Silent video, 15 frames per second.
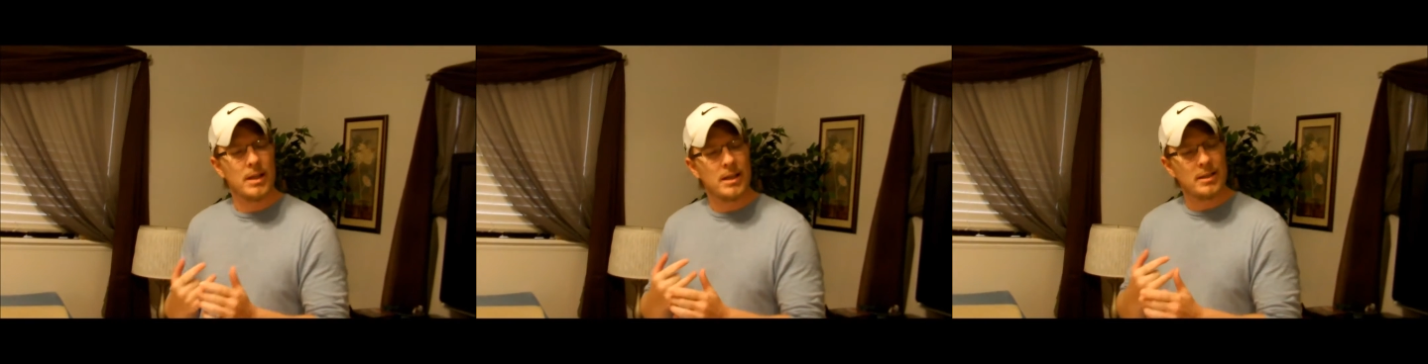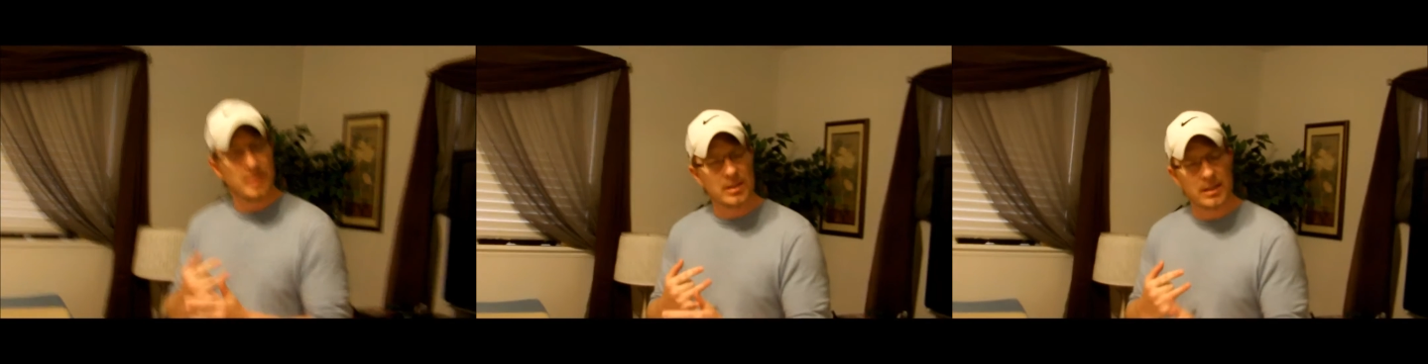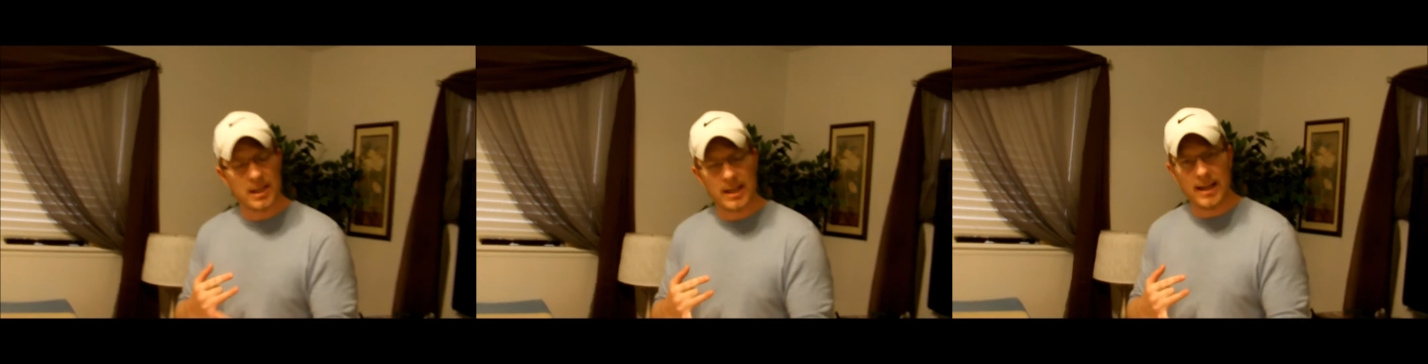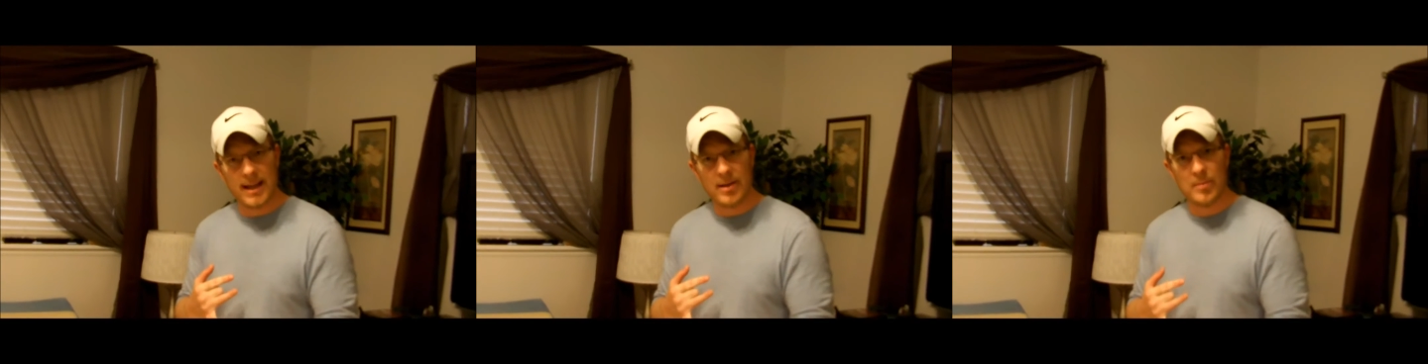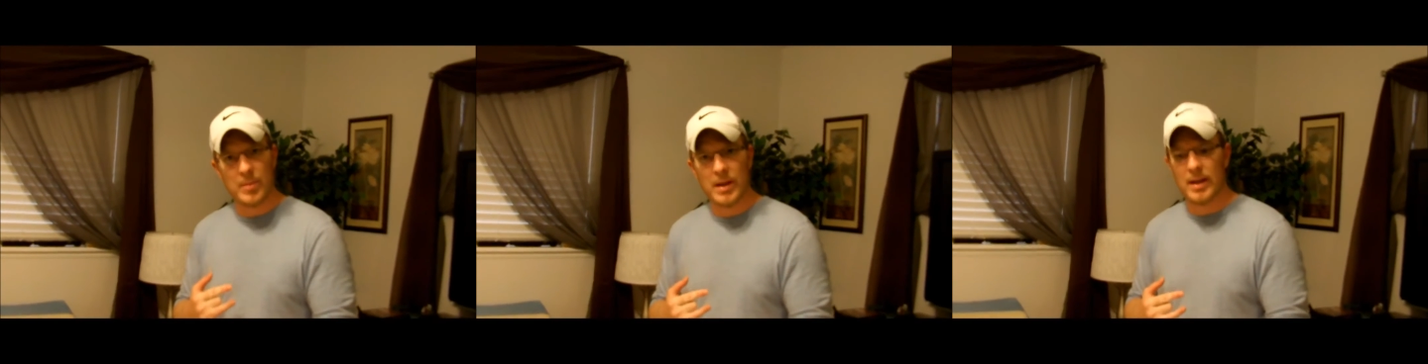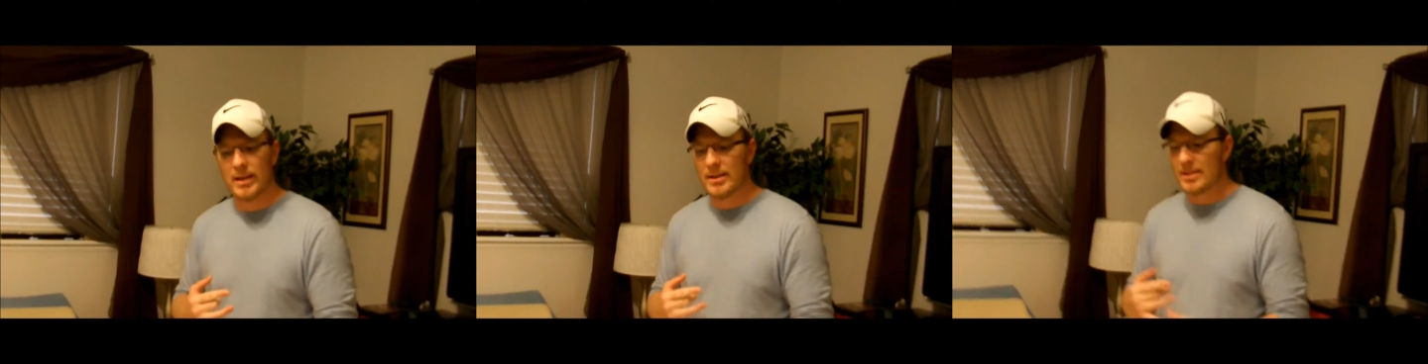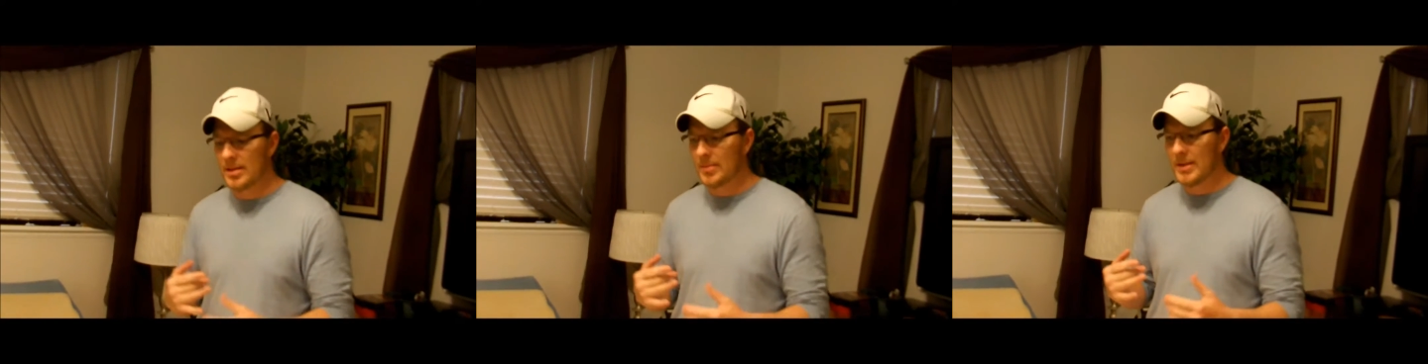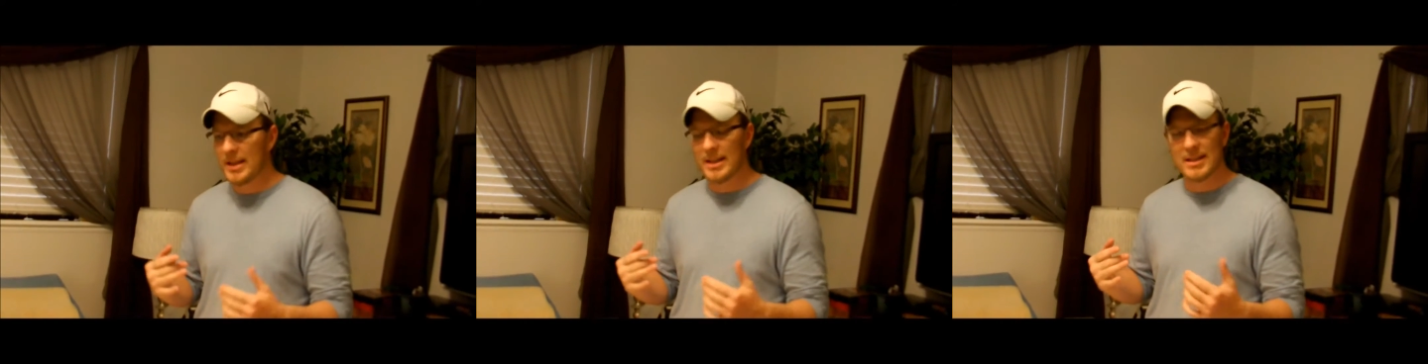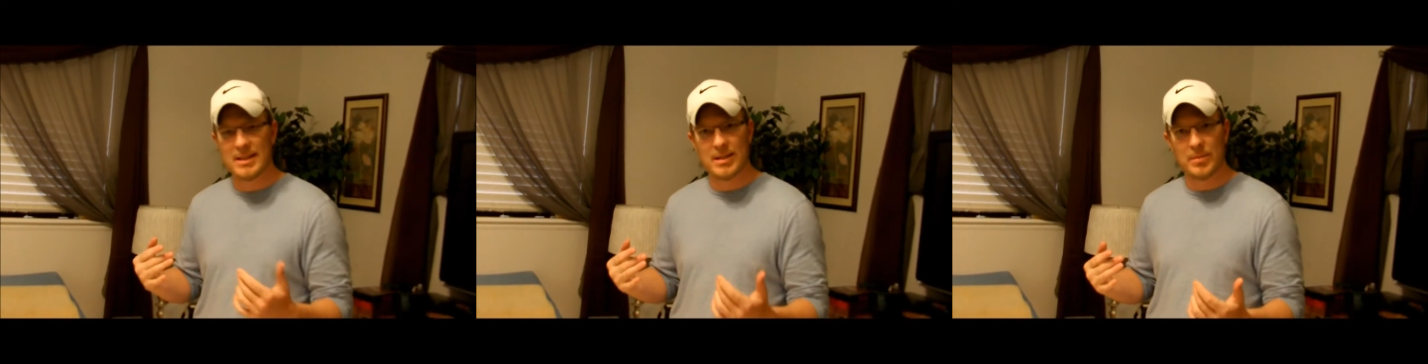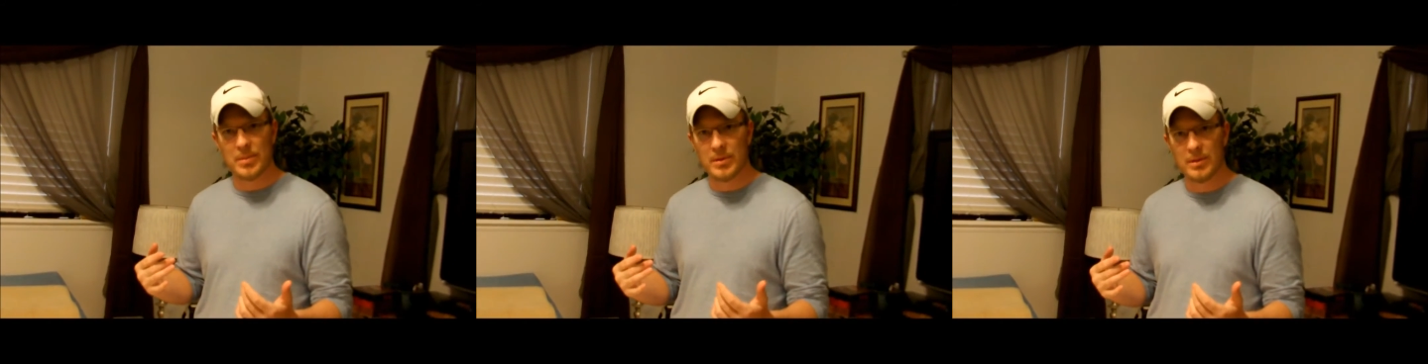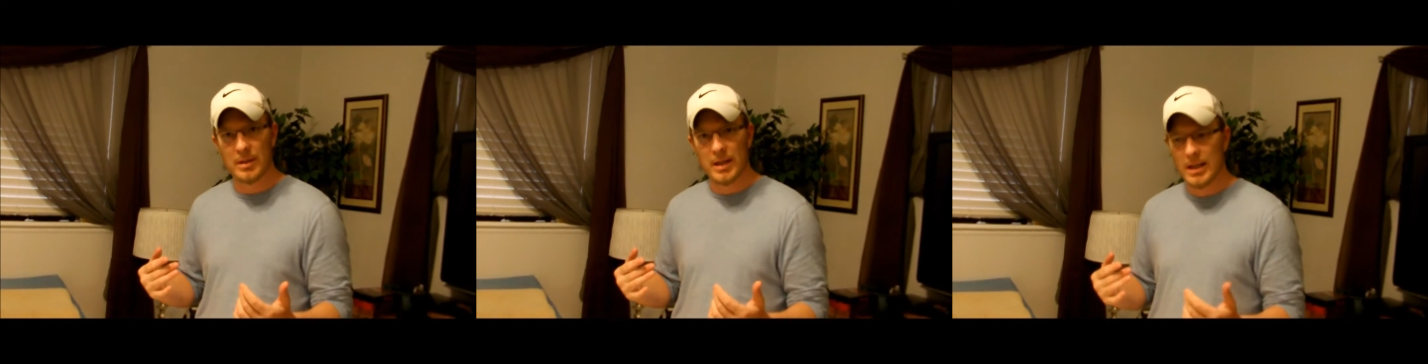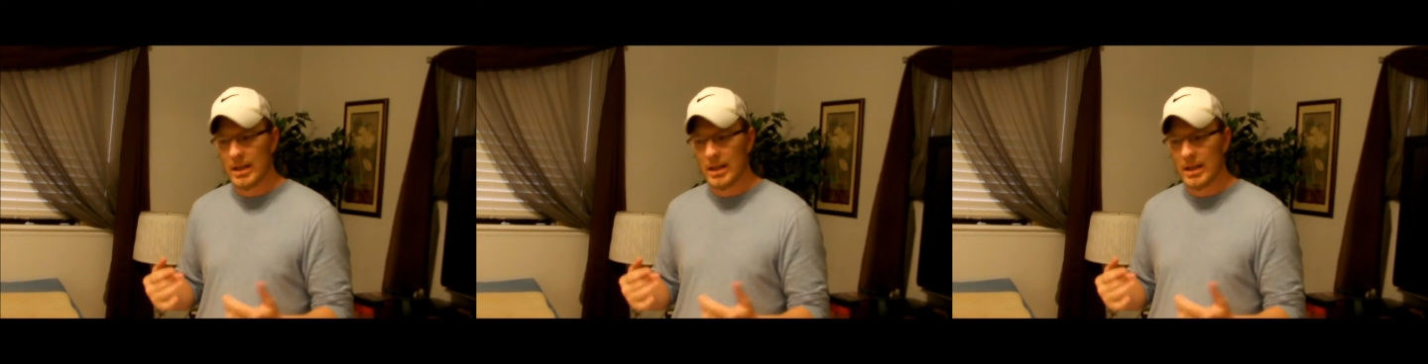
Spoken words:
Just getting out of bed, something as simple